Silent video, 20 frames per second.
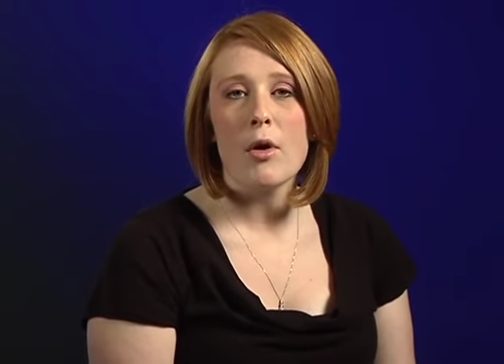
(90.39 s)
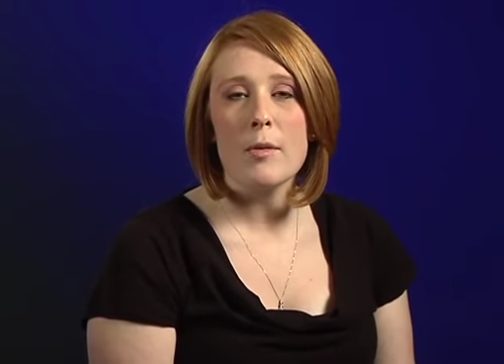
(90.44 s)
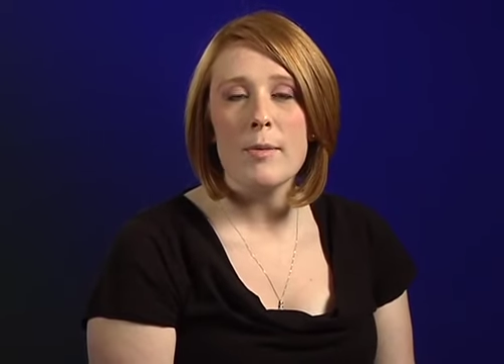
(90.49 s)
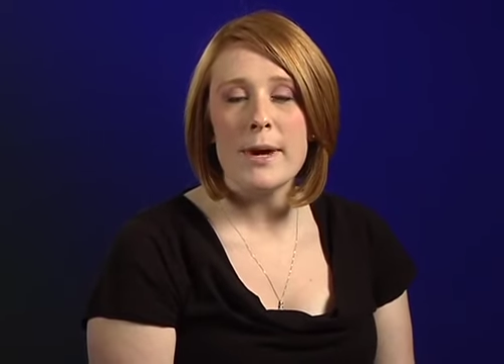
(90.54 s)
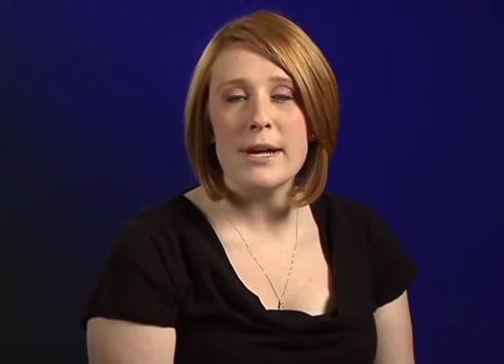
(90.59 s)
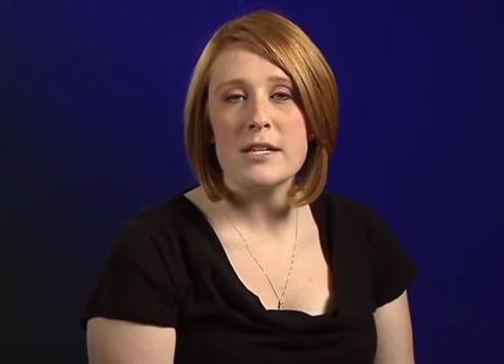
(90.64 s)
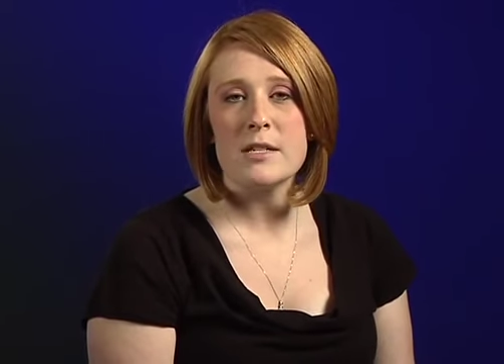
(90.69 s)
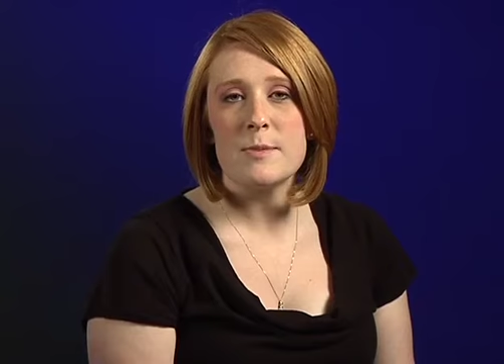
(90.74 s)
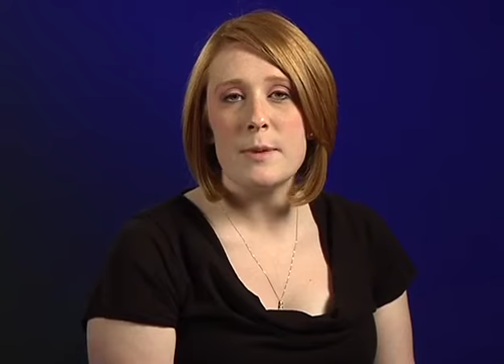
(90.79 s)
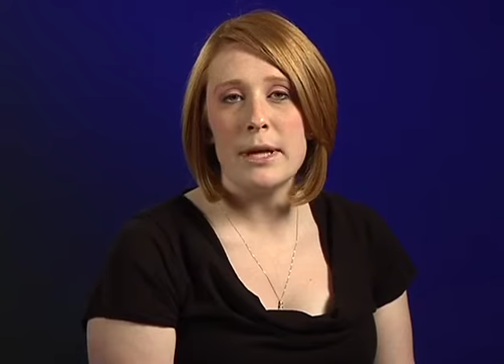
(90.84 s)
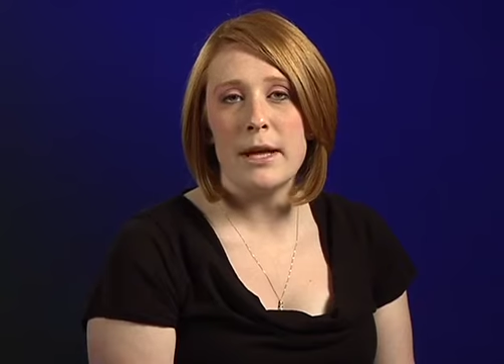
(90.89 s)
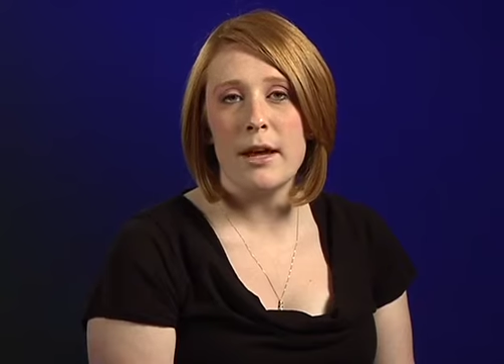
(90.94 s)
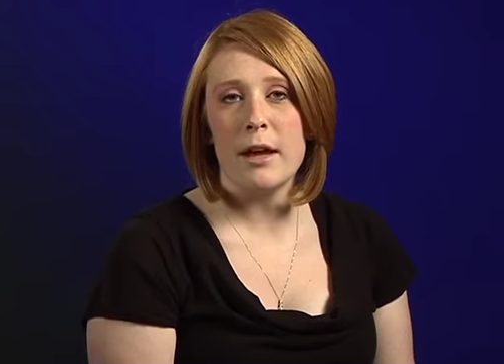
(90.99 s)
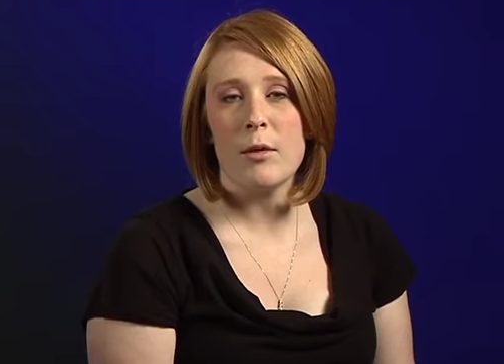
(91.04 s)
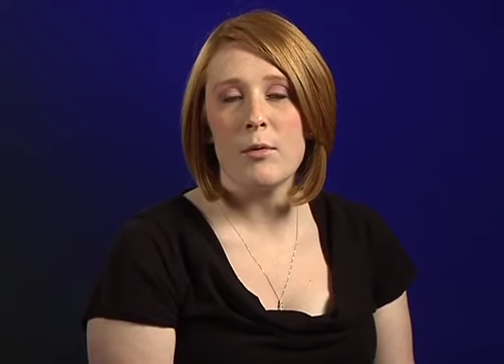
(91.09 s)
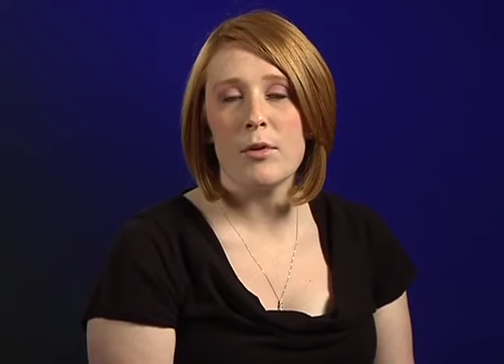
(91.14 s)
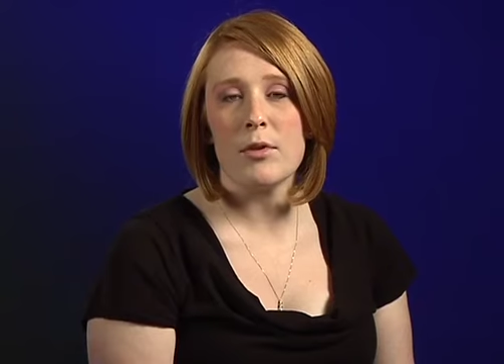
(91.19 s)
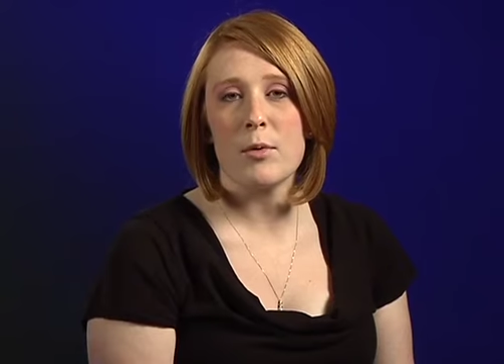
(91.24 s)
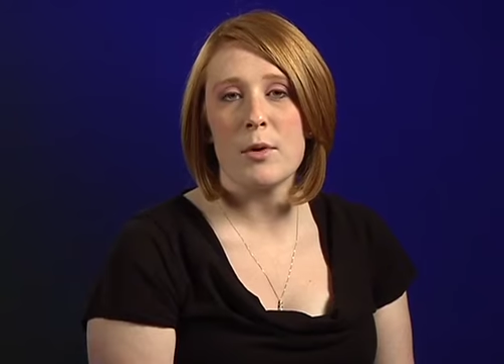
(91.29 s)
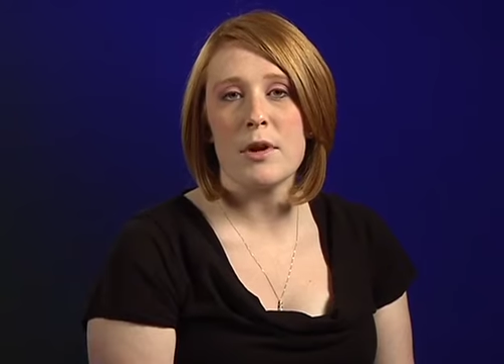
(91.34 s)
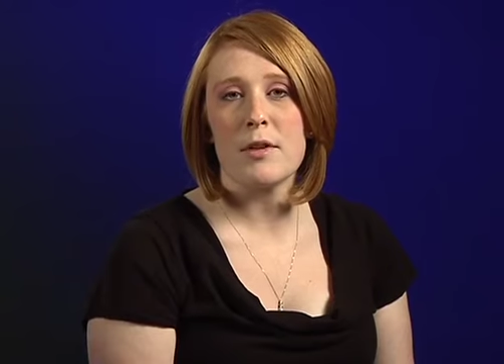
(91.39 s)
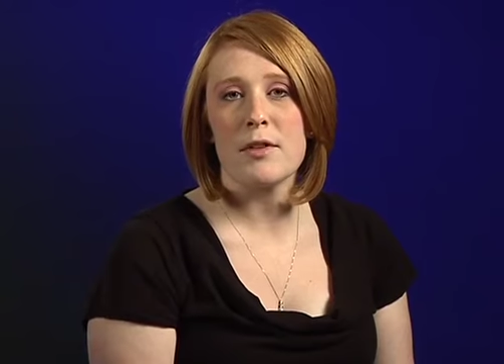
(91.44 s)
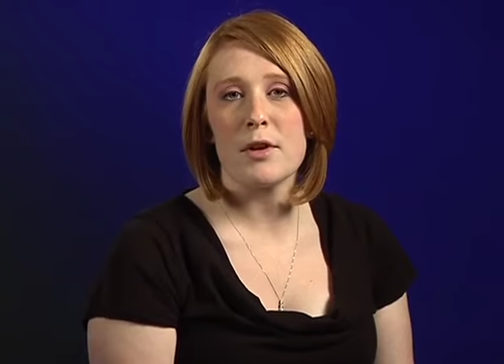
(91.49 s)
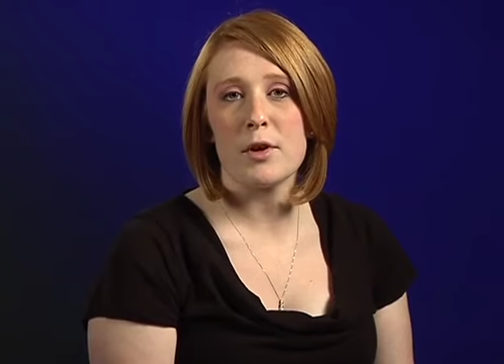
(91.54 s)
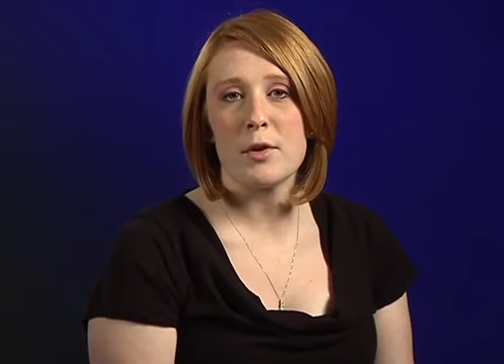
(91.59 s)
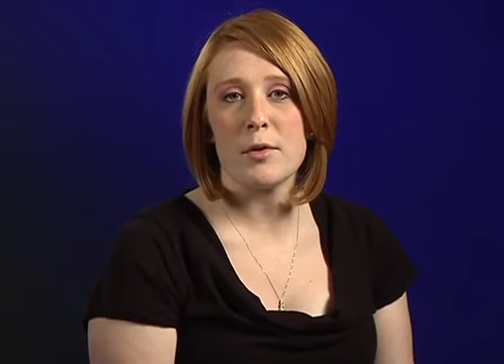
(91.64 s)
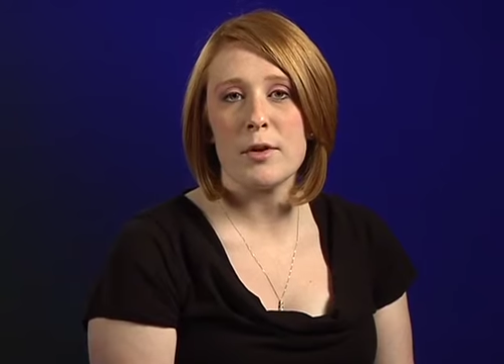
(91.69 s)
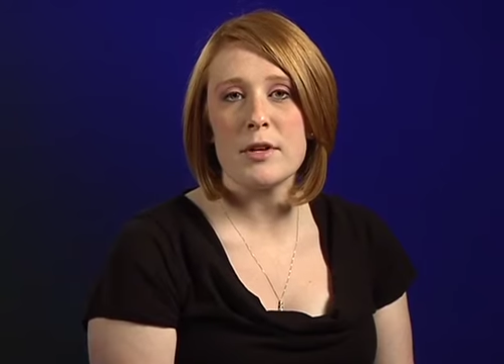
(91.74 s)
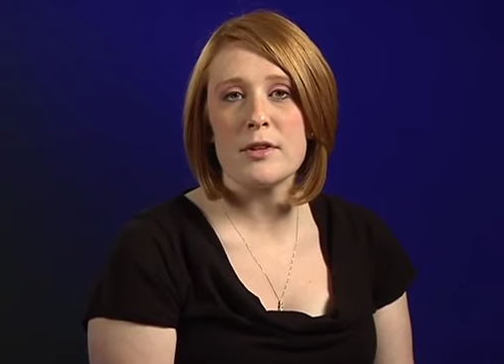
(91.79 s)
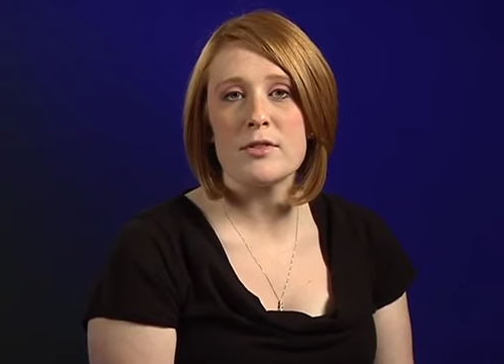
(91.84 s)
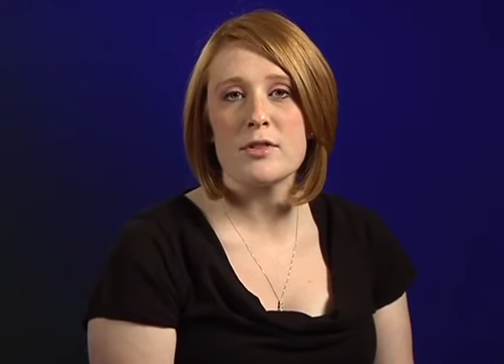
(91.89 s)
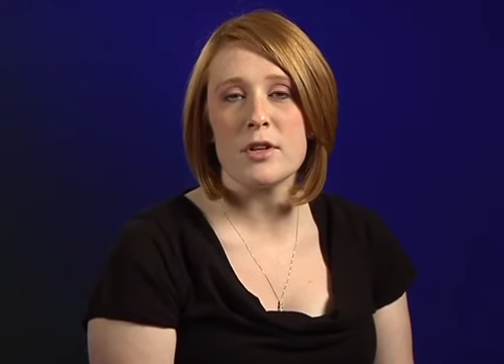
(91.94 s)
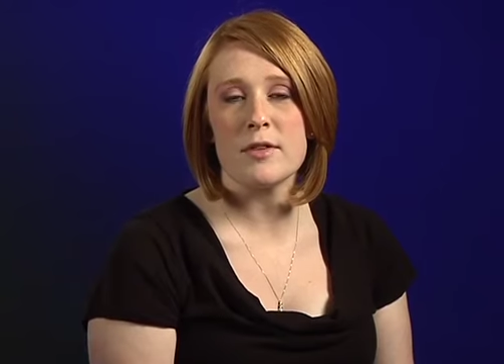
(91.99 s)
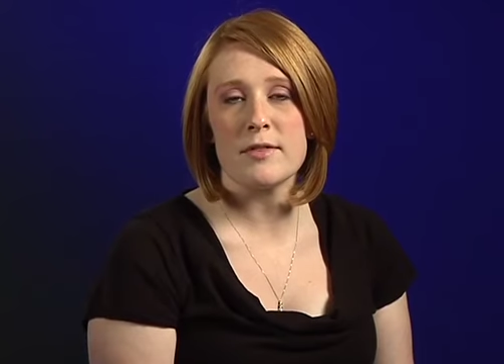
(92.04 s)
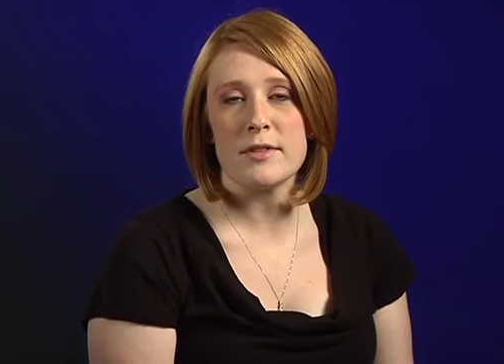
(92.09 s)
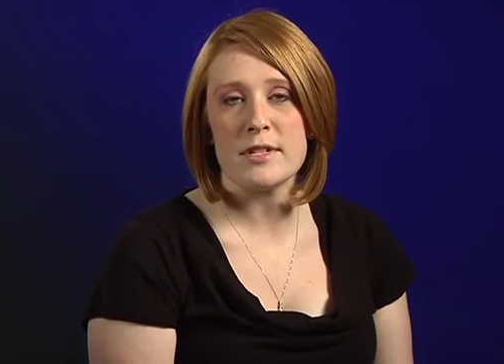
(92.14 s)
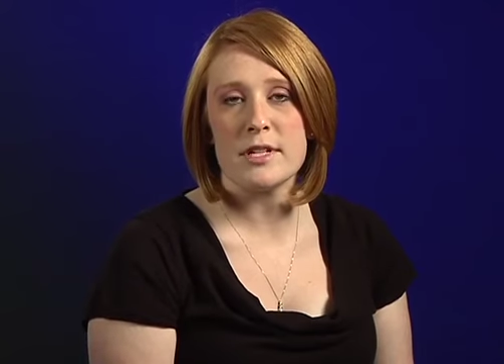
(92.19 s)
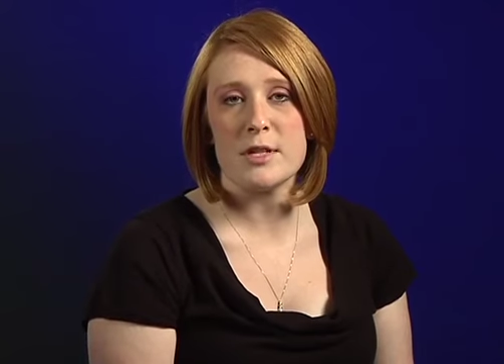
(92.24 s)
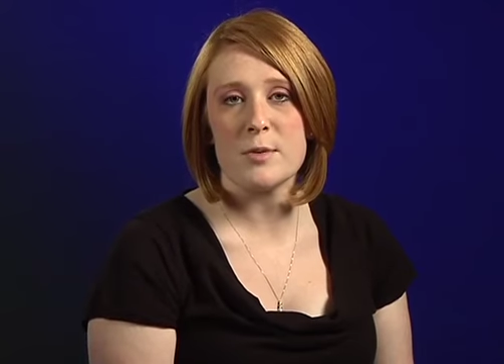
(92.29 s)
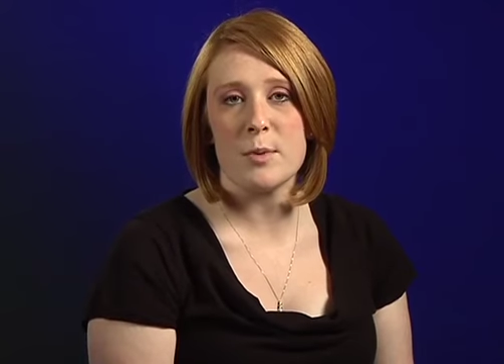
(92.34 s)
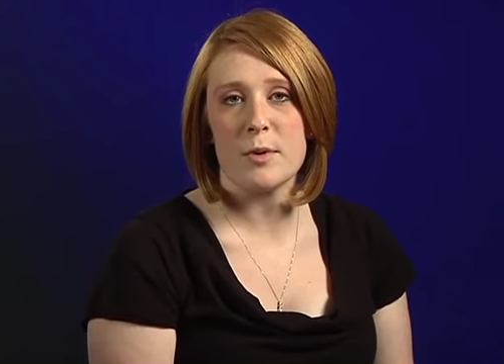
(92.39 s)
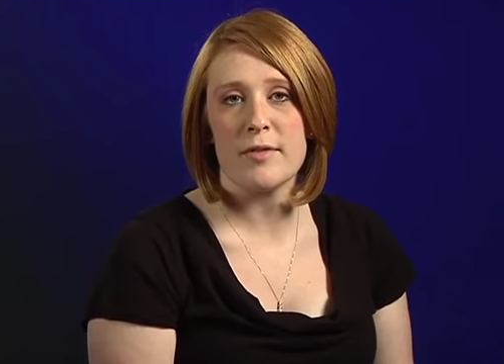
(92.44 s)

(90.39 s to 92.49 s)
or by speaking with one of the career services